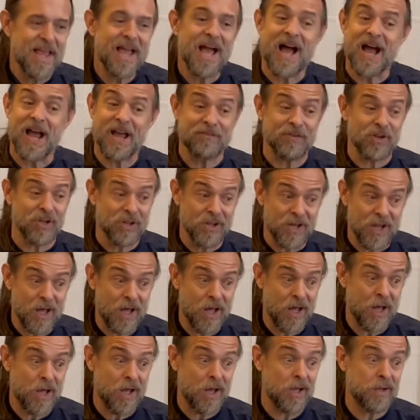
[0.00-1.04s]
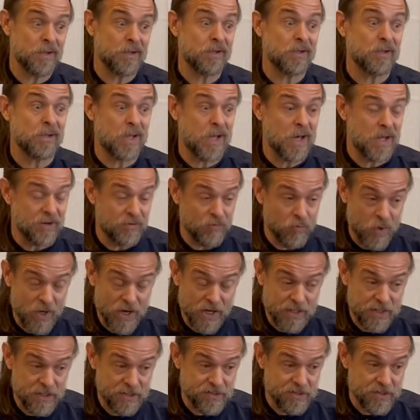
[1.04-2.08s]
I have a lot of
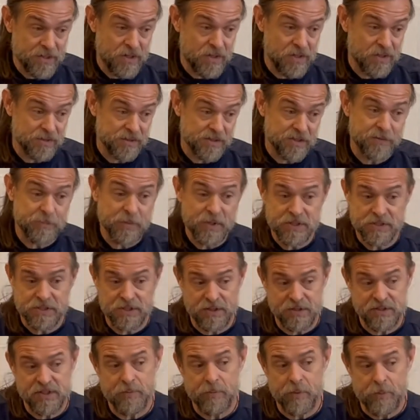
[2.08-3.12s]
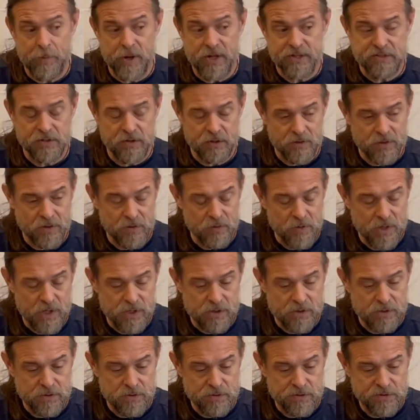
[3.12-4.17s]
wacky songs, especially on some of my solo
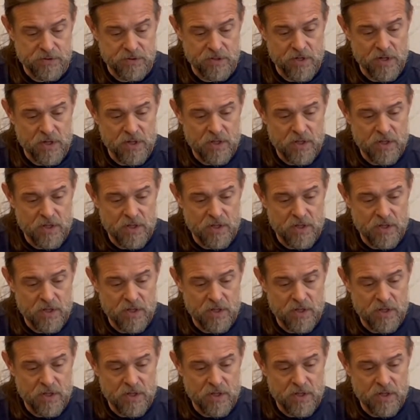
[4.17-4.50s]
records.